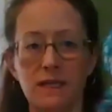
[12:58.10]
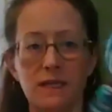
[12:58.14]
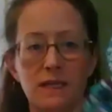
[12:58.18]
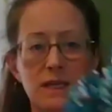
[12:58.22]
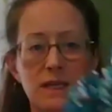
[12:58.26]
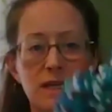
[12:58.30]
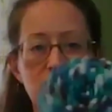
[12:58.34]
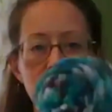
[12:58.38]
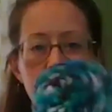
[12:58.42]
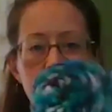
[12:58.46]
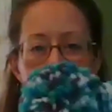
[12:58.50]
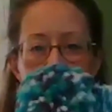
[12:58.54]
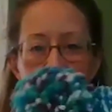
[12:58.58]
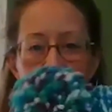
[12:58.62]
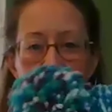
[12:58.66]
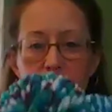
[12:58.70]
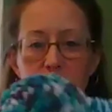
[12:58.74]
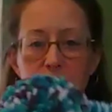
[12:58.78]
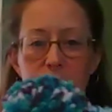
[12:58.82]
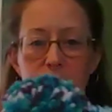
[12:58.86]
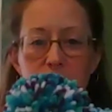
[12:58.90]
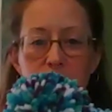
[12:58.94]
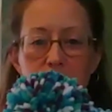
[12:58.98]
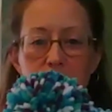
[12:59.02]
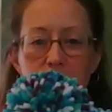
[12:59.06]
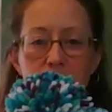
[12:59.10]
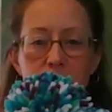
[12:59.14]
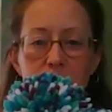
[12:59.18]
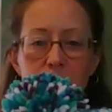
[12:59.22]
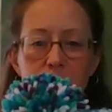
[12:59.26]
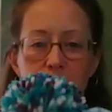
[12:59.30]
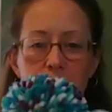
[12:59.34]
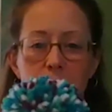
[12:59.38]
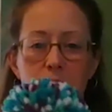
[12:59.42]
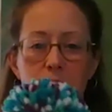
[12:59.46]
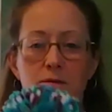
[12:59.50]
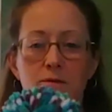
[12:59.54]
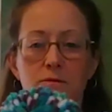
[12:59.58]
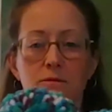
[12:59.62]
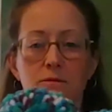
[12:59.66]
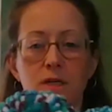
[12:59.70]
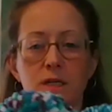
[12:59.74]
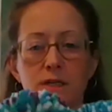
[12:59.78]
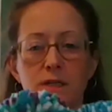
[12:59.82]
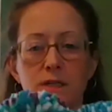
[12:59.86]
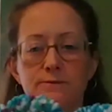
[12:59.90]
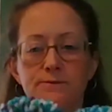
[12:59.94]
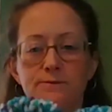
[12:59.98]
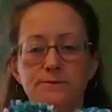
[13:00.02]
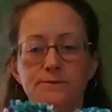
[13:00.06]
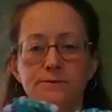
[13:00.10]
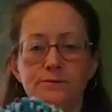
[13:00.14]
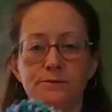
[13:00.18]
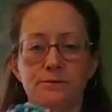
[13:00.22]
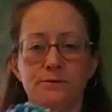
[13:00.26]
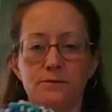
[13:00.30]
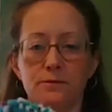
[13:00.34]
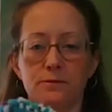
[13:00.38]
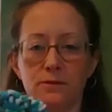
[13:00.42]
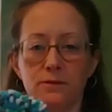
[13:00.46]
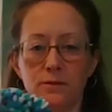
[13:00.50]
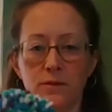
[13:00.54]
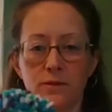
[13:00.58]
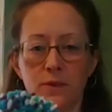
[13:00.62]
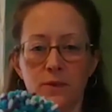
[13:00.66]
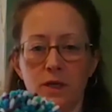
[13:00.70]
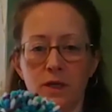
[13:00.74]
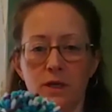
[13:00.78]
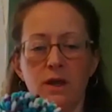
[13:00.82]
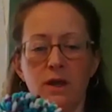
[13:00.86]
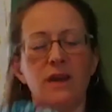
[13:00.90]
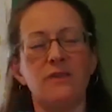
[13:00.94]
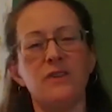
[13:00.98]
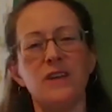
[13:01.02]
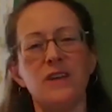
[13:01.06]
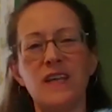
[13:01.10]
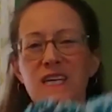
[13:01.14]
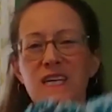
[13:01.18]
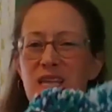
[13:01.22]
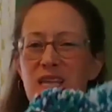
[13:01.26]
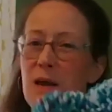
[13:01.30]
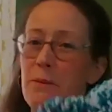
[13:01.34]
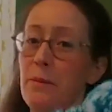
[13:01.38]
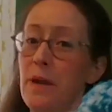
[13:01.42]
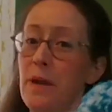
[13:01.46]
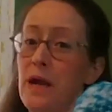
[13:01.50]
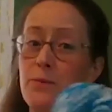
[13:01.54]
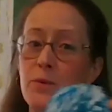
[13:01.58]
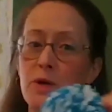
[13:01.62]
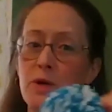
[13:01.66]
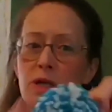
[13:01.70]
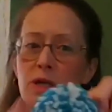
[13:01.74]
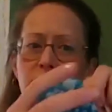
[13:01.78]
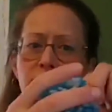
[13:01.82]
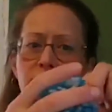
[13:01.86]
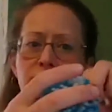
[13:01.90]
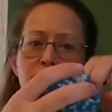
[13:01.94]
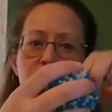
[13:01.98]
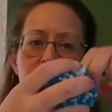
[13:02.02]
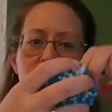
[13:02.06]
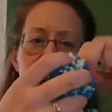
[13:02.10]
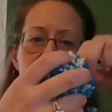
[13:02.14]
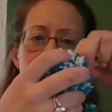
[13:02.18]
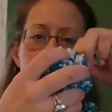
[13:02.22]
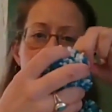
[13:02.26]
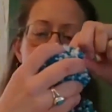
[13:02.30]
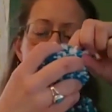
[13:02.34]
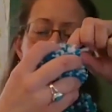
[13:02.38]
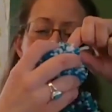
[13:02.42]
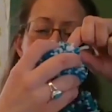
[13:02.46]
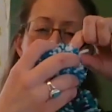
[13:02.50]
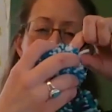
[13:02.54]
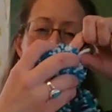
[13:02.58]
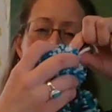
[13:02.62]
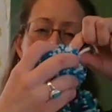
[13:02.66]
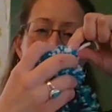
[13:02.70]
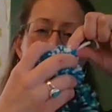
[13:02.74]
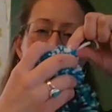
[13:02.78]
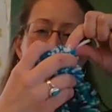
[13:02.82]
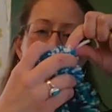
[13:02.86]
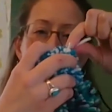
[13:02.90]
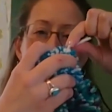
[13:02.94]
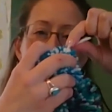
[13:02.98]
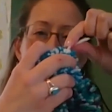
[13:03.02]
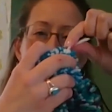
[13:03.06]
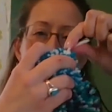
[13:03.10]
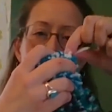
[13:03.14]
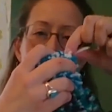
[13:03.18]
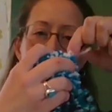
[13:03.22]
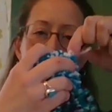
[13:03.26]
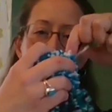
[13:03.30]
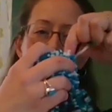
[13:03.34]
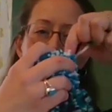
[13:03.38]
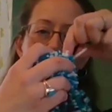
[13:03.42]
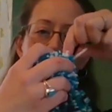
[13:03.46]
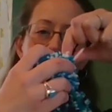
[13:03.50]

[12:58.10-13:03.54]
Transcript: and now that I see it, well, I feel like that might be a little far. So I'm going to see if I can just